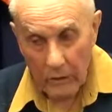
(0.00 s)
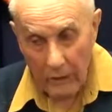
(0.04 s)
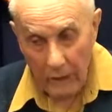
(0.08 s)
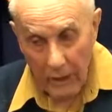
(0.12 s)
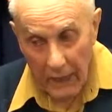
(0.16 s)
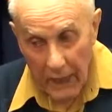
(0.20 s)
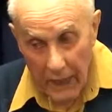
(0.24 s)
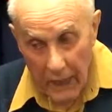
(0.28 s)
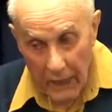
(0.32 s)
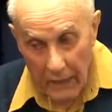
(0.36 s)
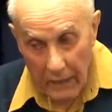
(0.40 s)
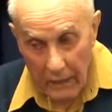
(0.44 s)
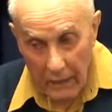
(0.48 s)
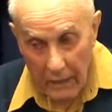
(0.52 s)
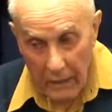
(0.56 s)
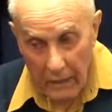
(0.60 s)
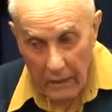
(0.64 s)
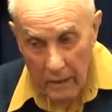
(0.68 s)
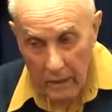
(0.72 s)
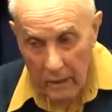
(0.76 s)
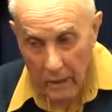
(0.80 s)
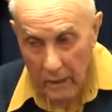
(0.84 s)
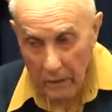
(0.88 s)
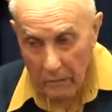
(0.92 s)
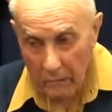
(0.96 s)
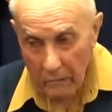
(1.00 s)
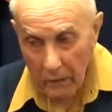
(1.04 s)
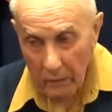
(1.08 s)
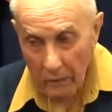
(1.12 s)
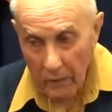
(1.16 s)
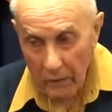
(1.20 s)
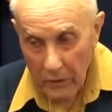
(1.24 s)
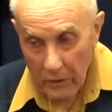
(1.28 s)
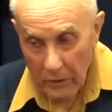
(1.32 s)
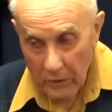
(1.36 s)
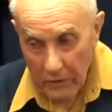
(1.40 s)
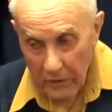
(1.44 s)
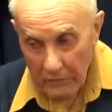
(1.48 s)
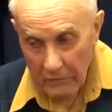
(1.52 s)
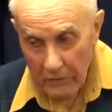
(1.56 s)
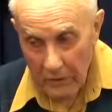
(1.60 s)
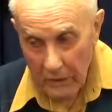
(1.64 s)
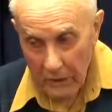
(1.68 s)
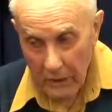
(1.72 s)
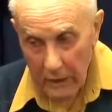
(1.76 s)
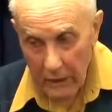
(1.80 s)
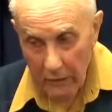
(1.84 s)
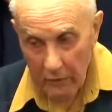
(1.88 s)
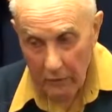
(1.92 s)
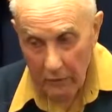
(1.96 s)
land, but we could never
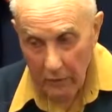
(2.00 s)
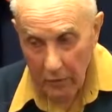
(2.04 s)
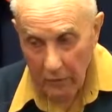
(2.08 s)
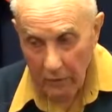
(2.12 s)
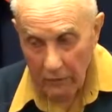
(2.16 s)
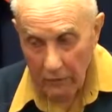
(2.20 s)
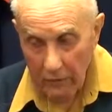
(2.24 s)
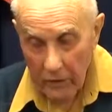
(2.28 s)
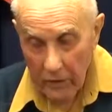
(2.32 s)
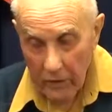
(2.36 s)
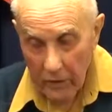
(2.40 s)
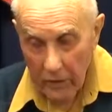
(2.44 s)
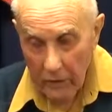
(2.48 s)
take off.